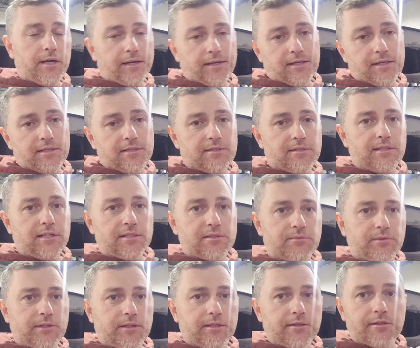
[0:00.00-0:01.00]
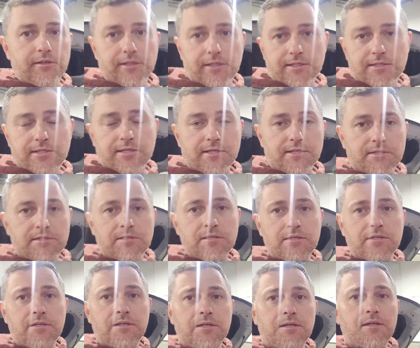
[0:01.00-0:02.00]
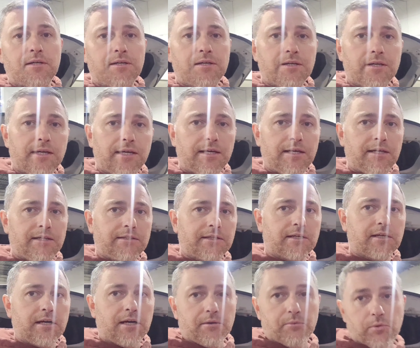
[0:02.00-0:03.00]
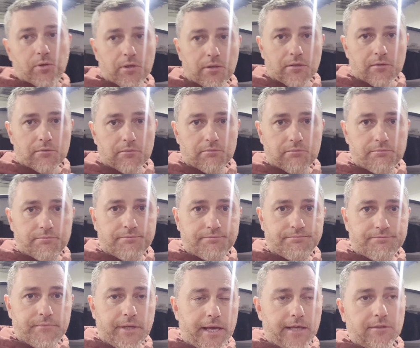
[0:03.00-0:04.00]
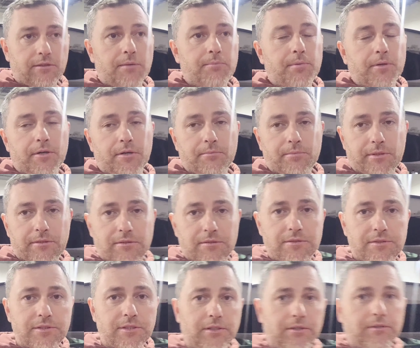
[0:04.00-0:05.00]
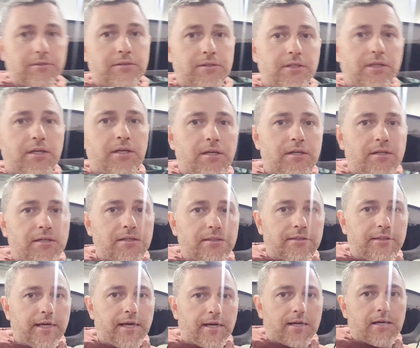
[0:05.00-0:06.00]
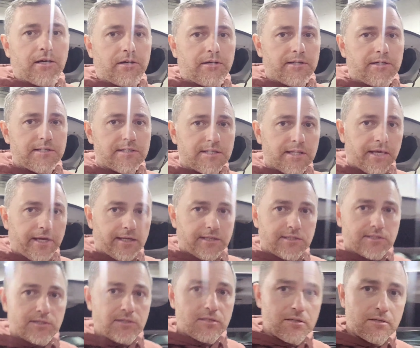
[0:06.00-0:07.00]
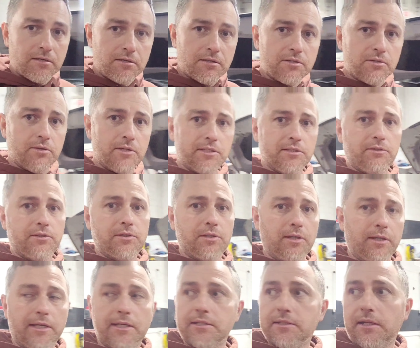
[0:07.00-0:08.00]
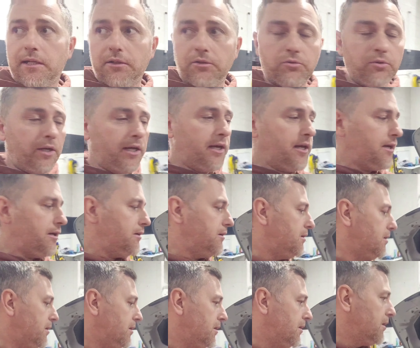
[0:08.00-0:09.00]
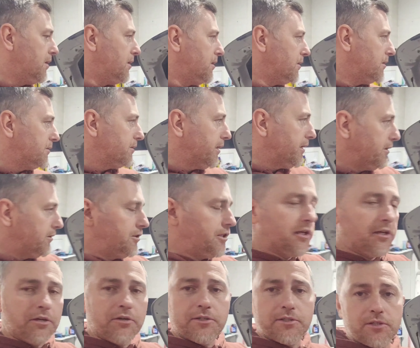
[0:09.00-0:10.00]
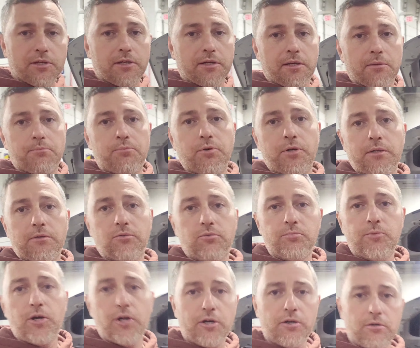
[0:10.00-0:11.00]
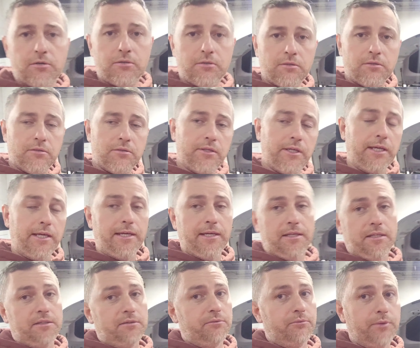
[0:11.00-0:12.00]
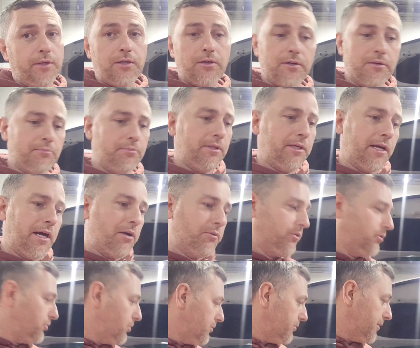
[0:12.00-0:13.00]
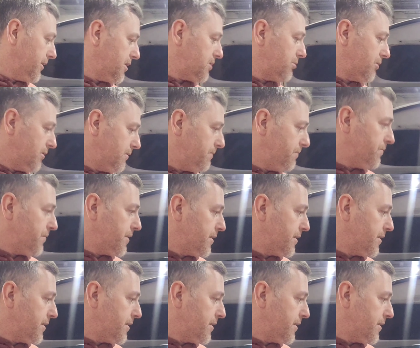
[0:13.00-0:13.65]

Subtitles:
I guess that's what the internet says, and the car will act up a little bit. So that car is next. As soon as this one gets done today, the interior is gonna get put in tomorrow, and we're gonna be out the door with this one,